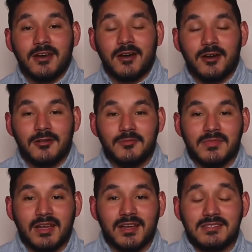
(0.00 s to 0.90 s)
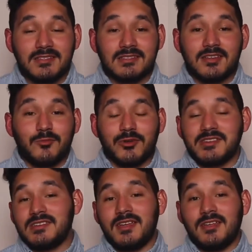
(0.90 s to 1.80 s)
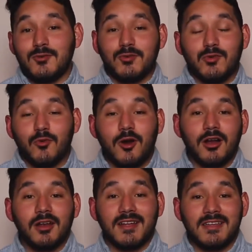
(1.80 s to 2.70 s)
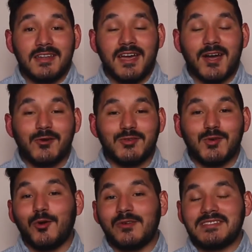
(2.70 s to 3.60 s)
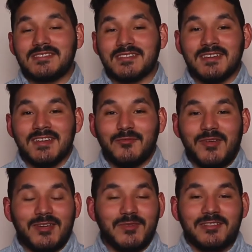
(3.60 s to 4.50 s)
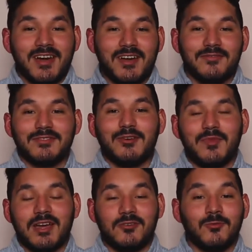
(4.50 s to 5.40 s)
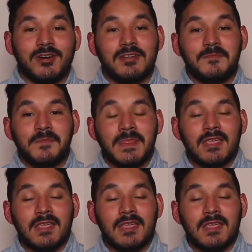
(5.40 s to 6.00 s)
I just appreciate who you are and how you always make me laugh no matter what.